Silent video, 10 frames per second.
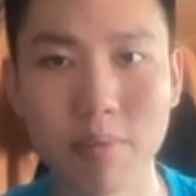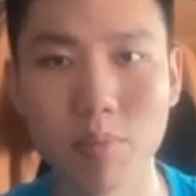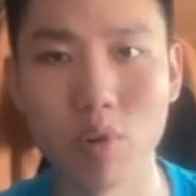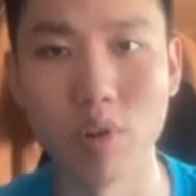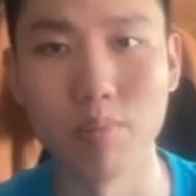
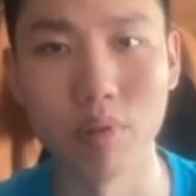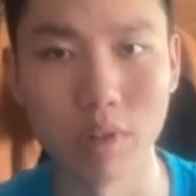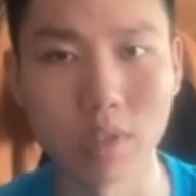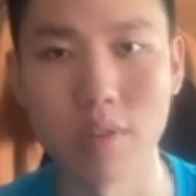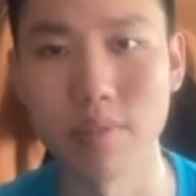more
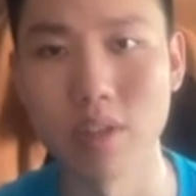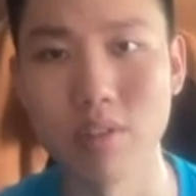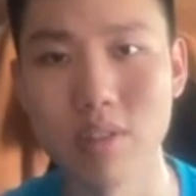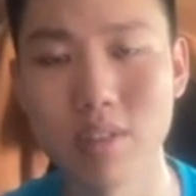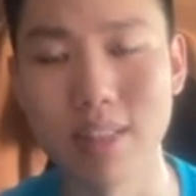personal
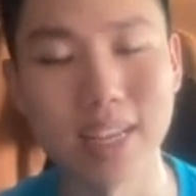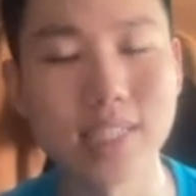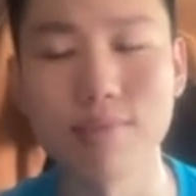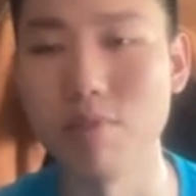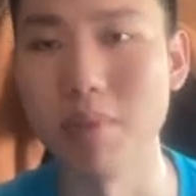note, the
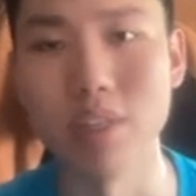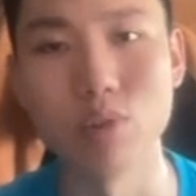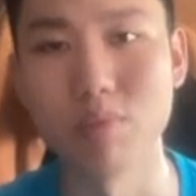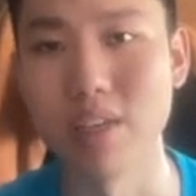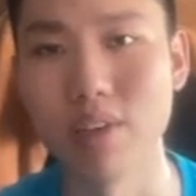next few months
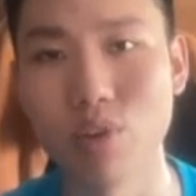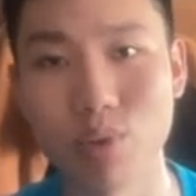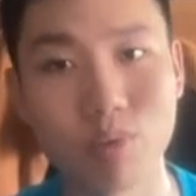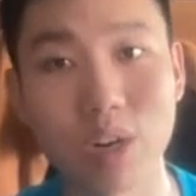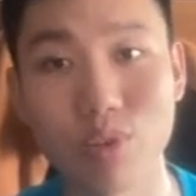will be
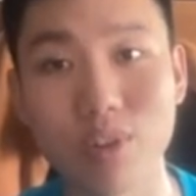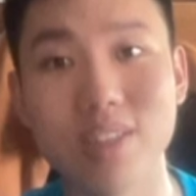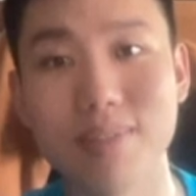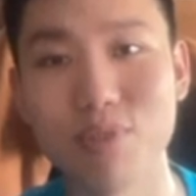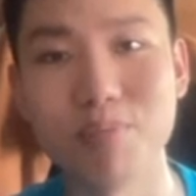quite
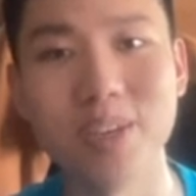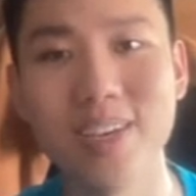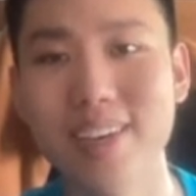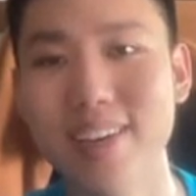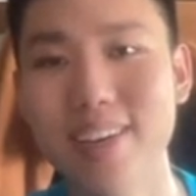crazy for me
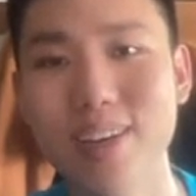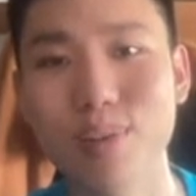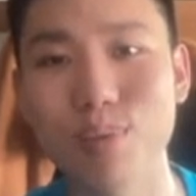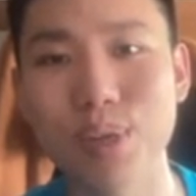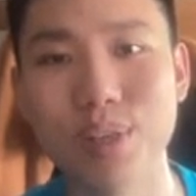
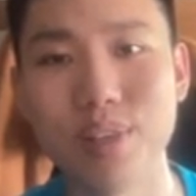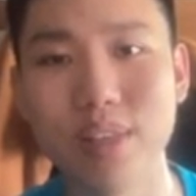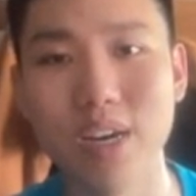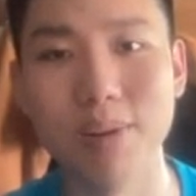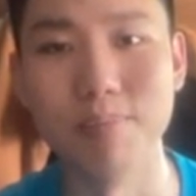with
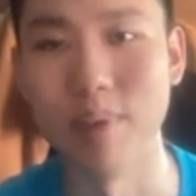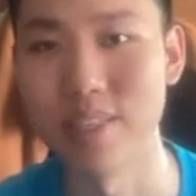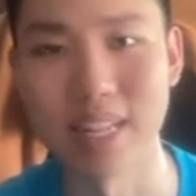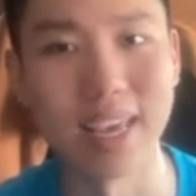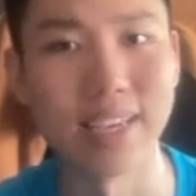
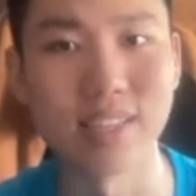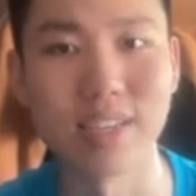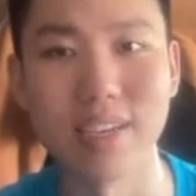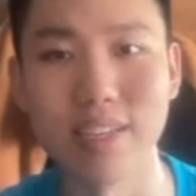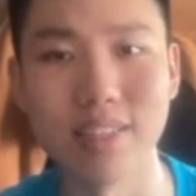extended
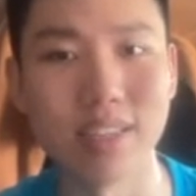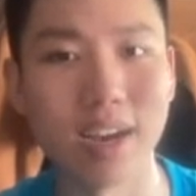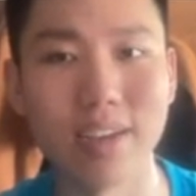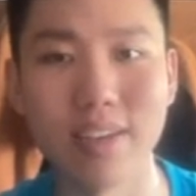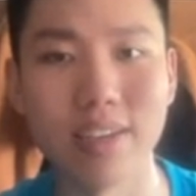essays,
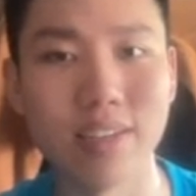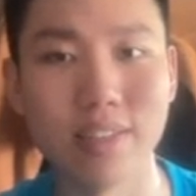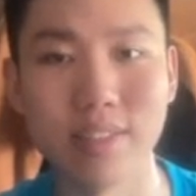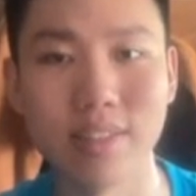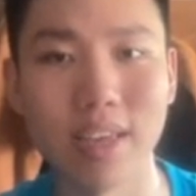
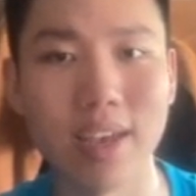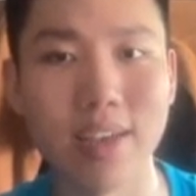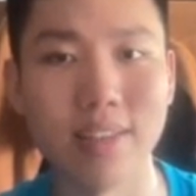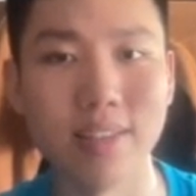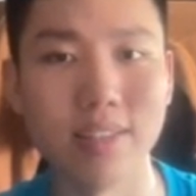IAs,
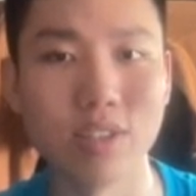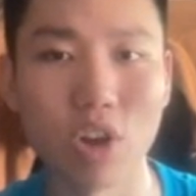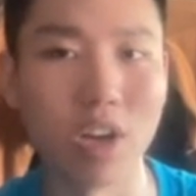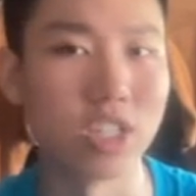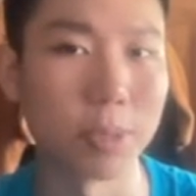and
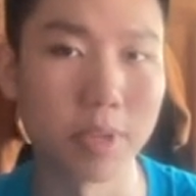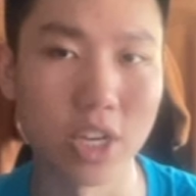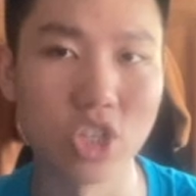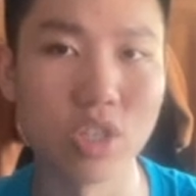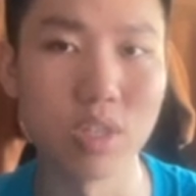college
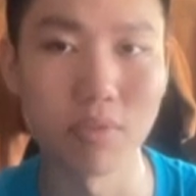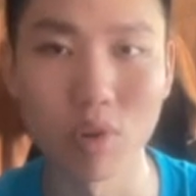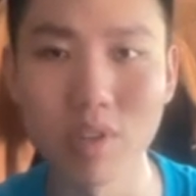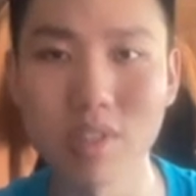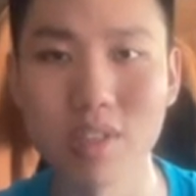applications, of
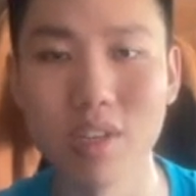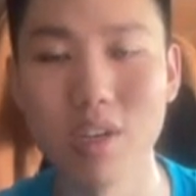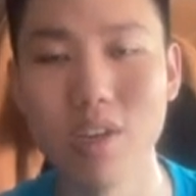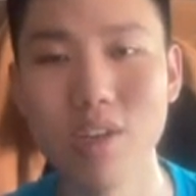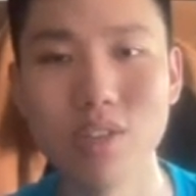course.
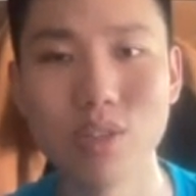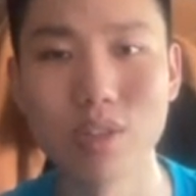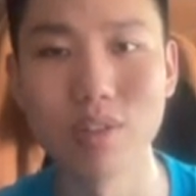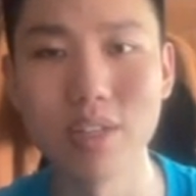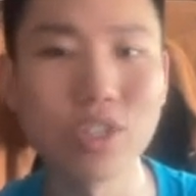
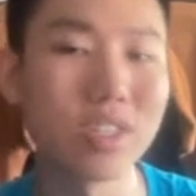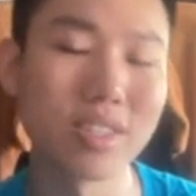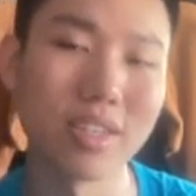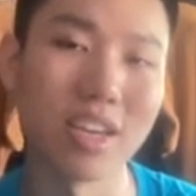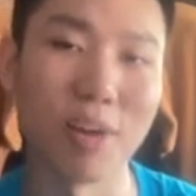So let's just
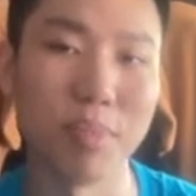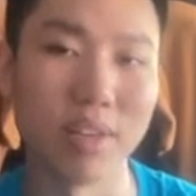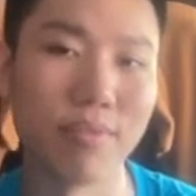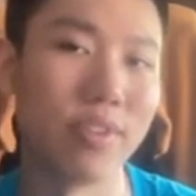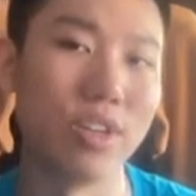see how
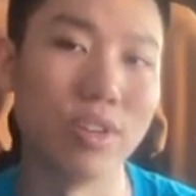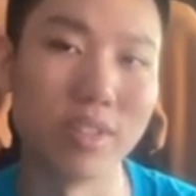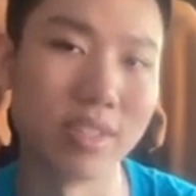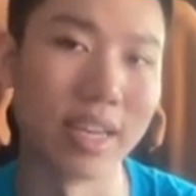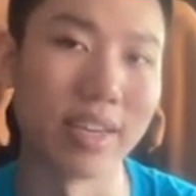many
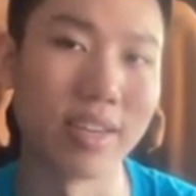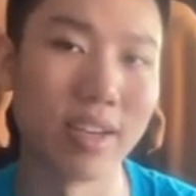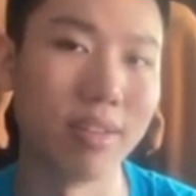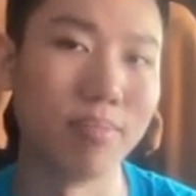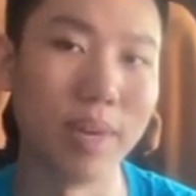videos I
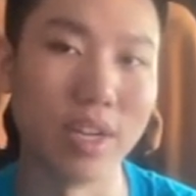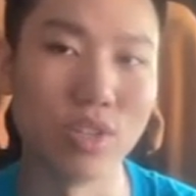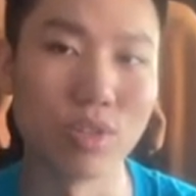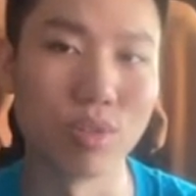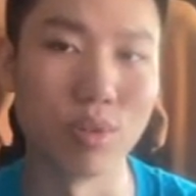can
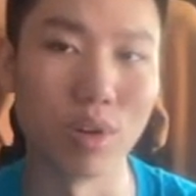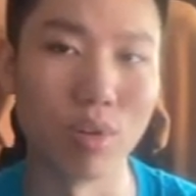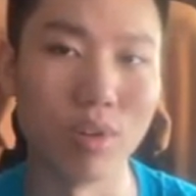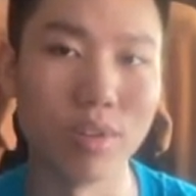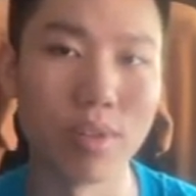manage to
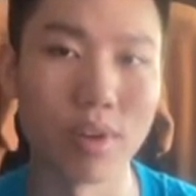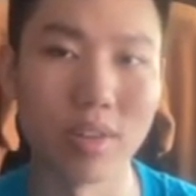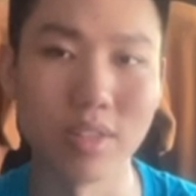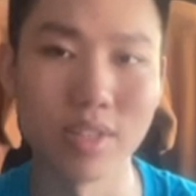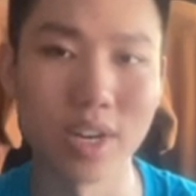record
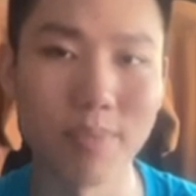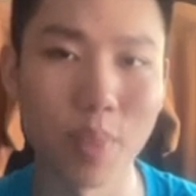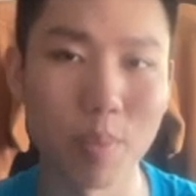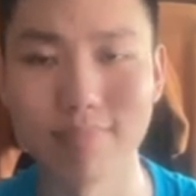throughout this time.